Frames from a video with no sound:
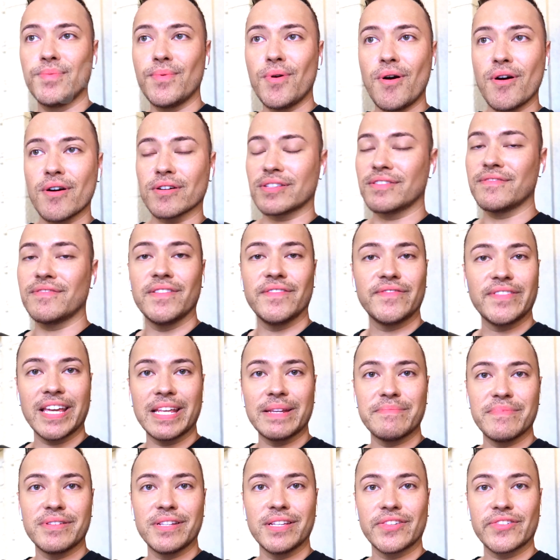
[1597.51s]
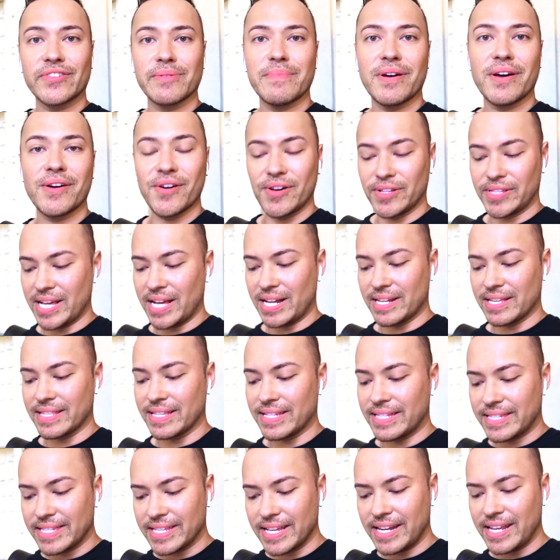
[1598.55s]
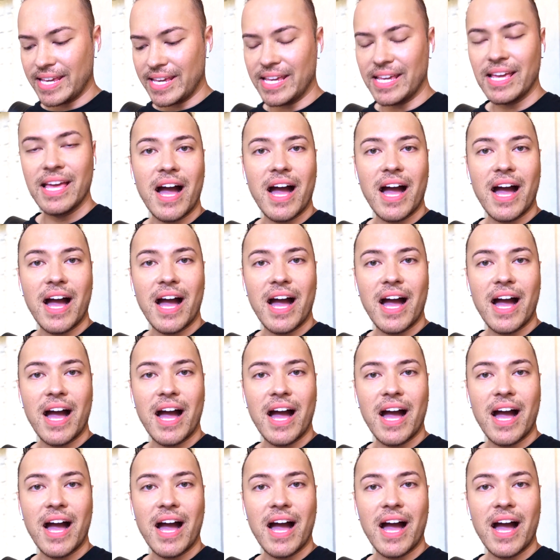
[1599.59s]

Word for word: walked 15 minutes from my hotel in the city.